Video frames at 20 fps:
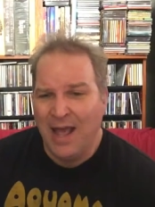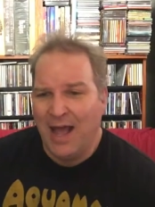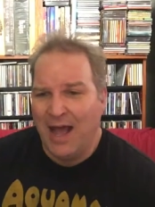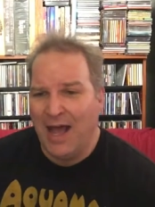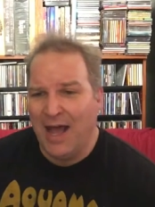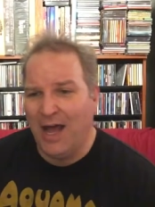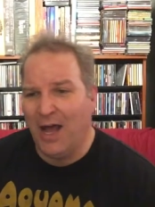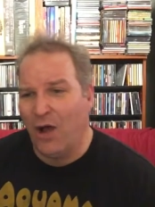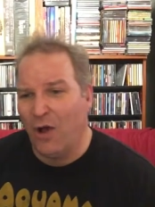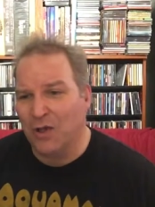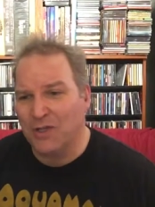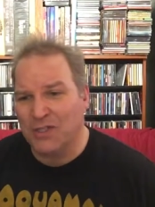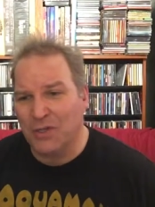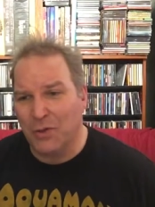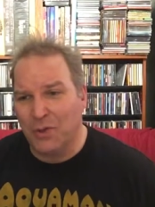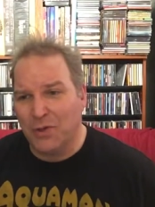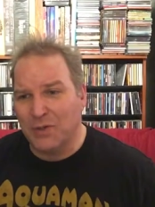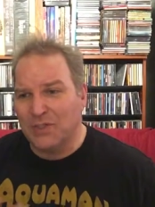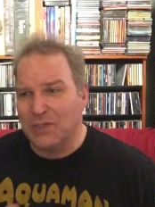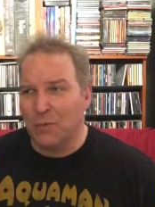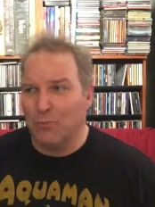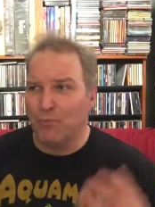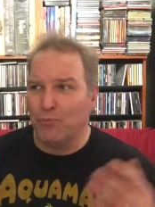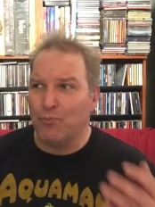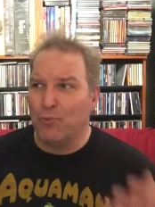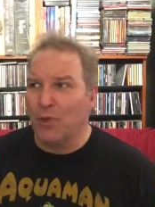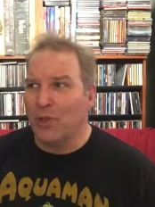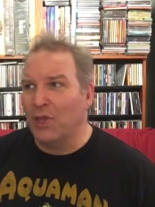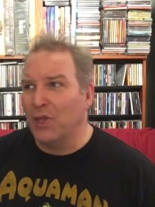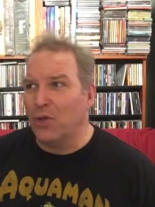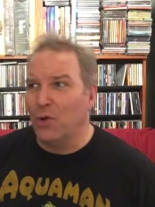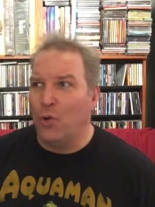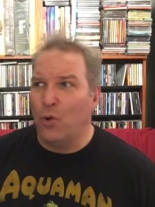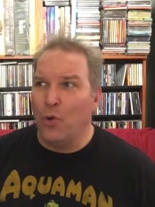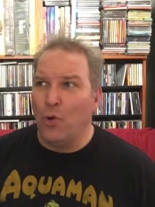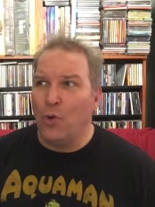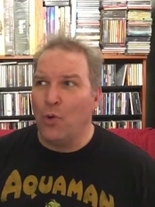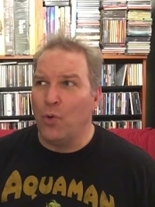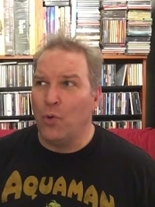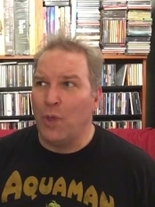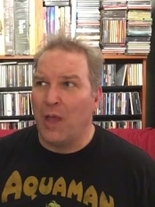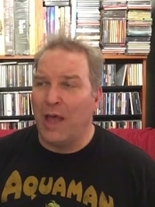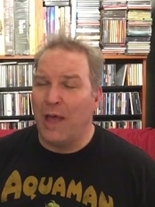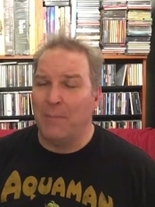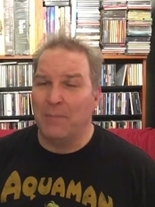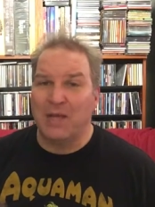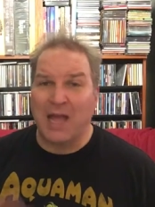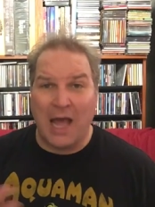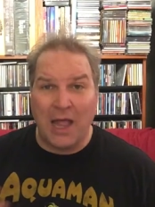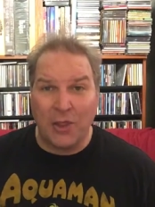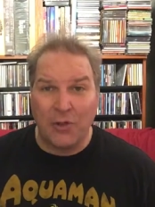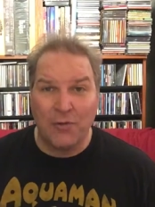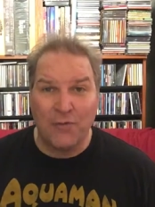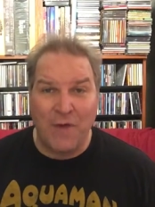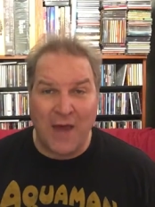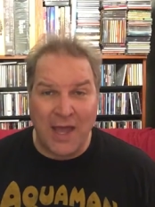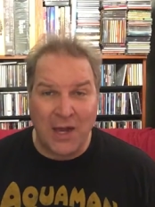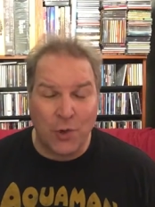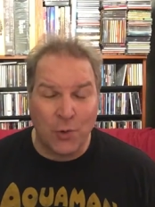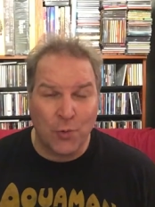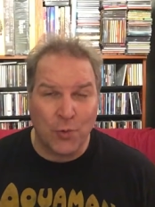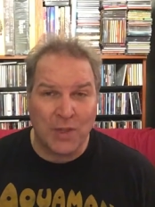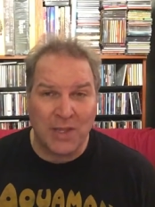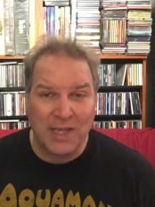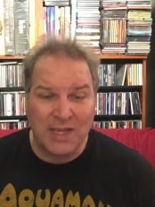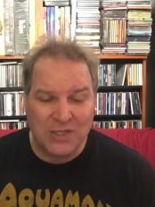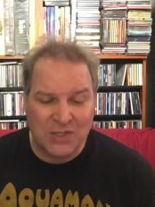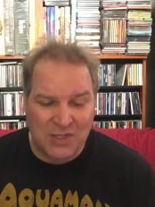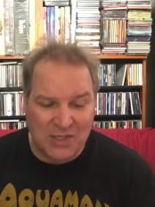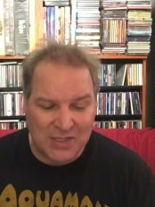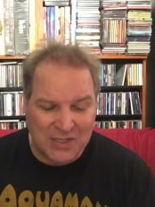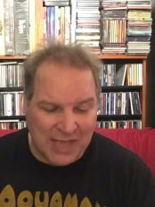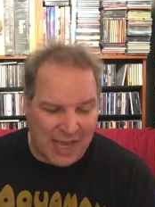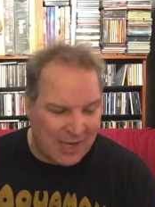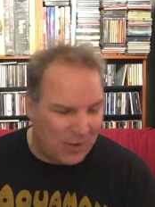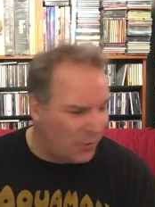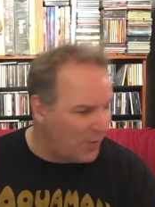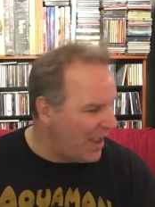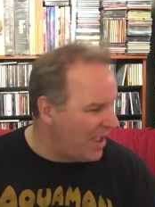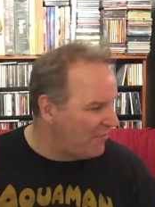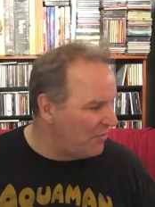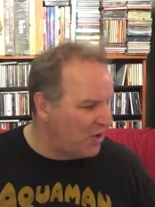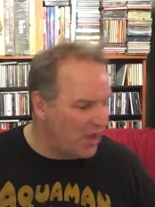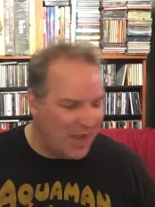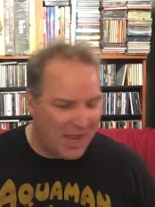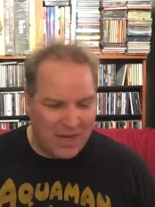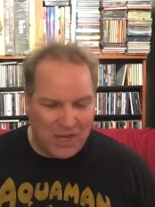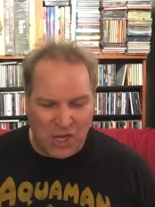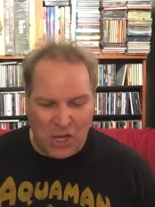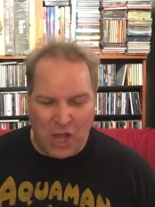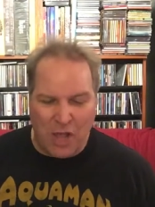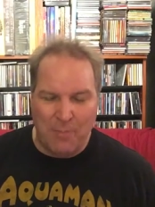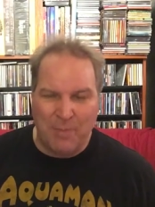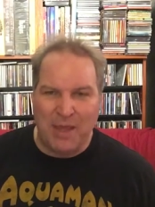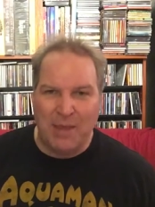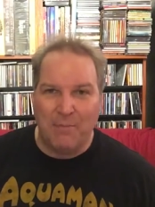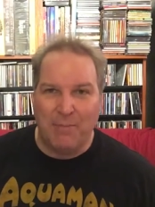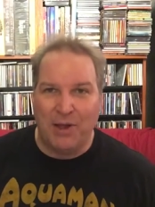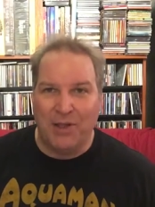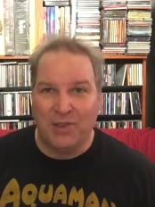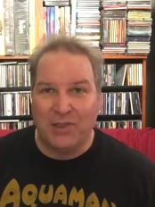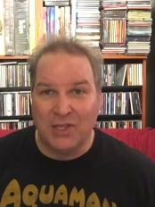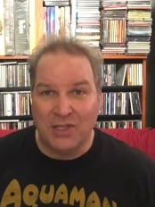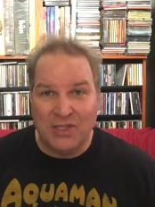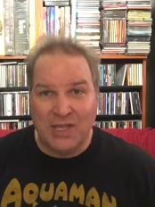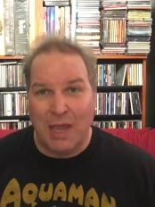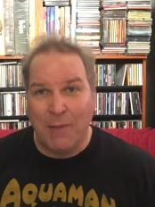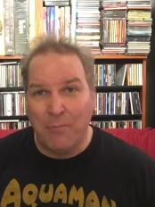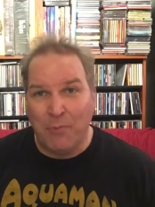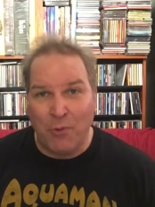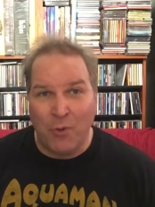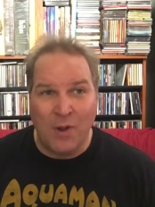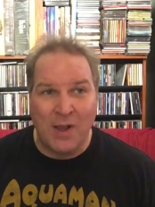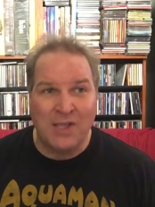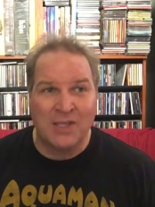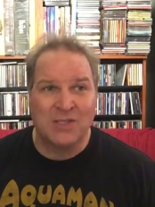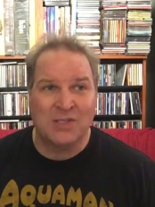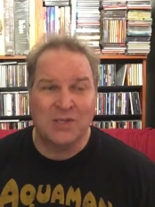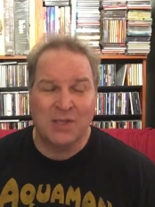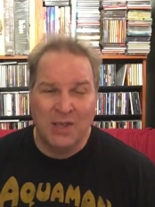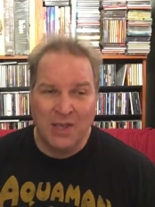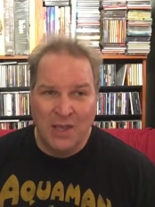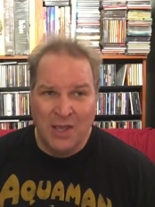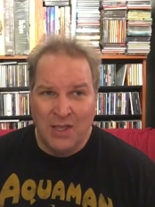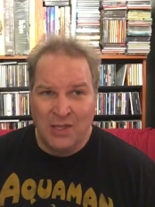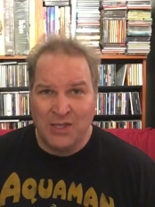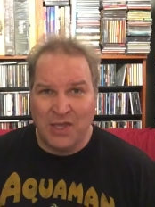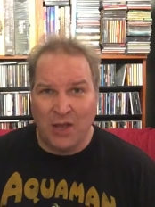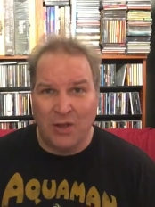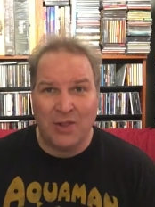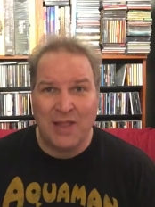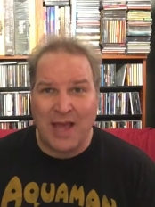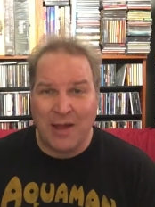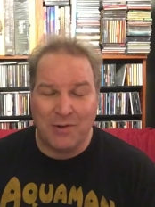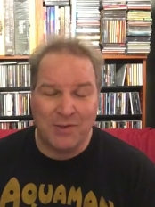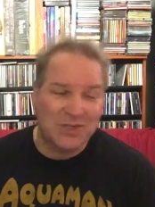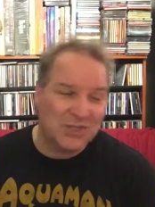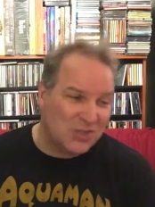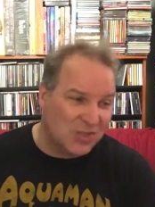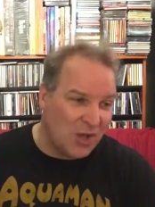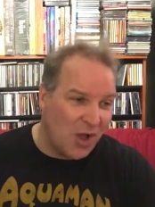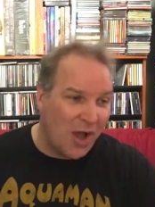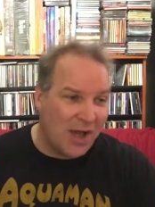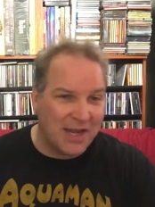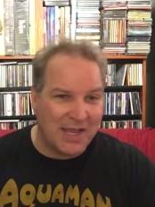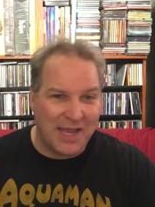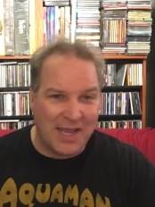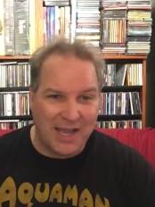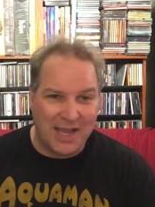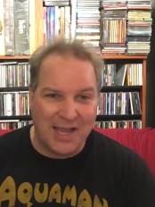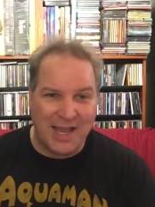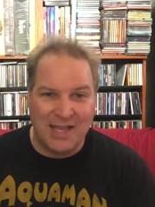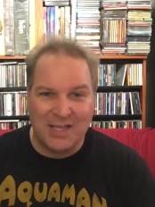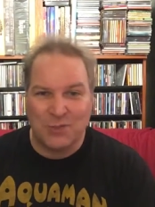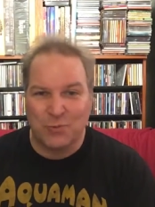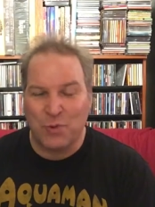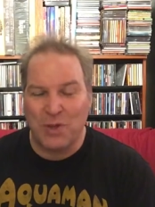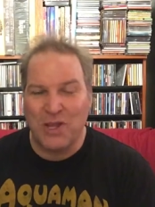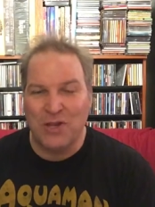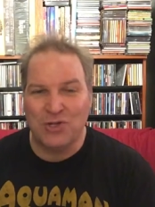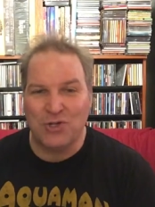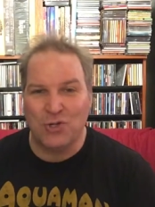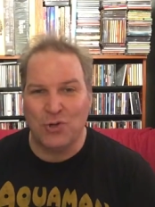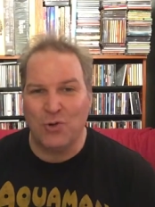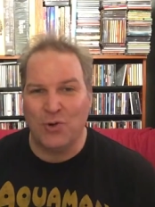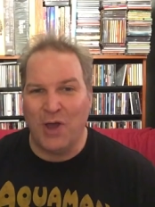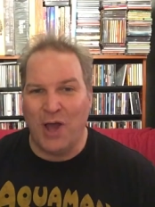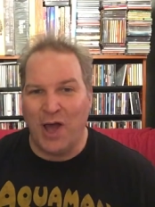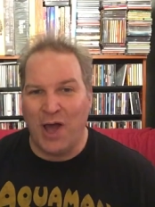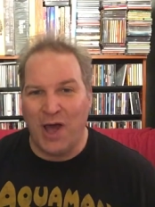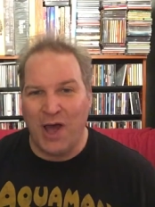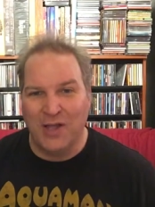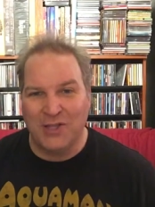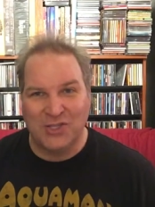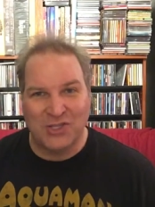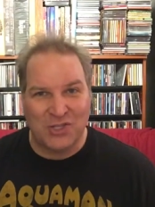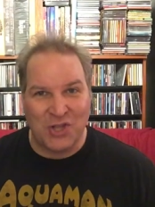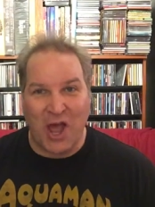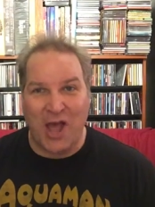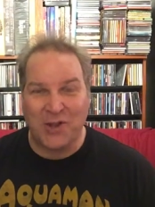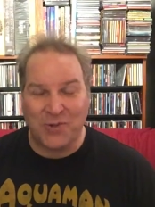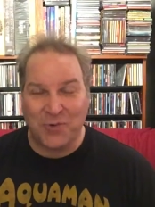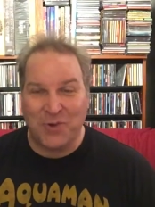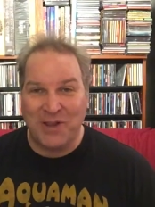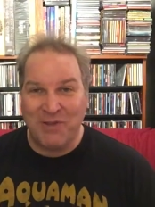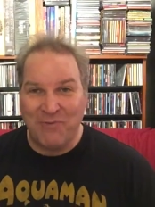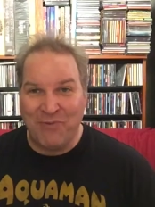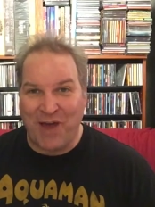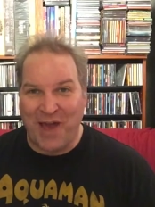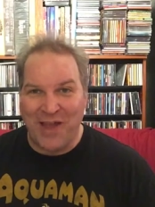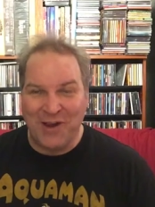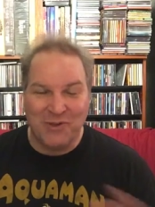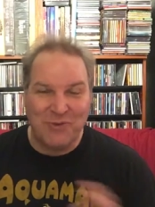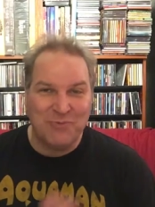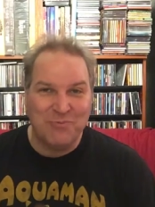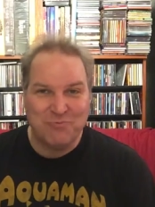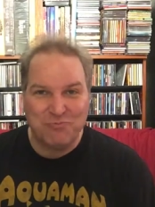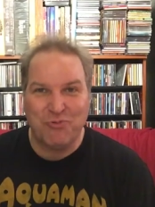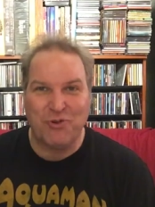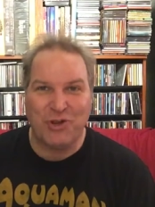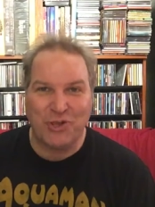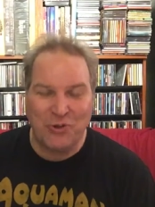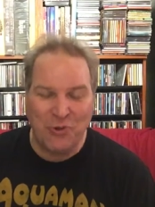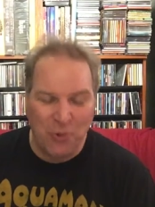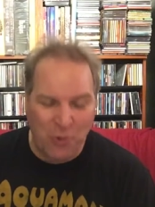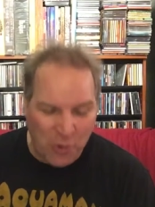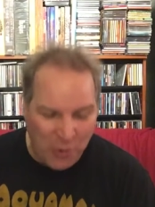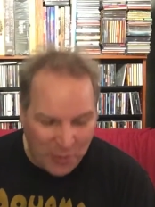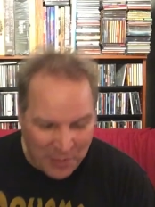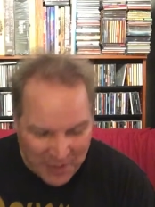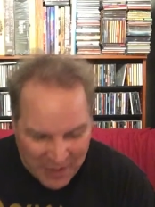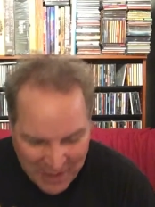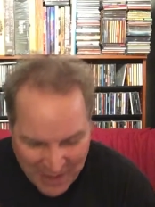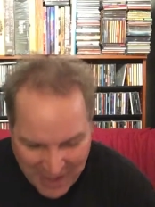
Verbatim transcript: Uh, also, there's some really cool um, colored vinyl releases. I don't have it handy on me, but the Dead Boys Young, Loud, and Snotty is reissued on snot green vinyl. Pretty cool.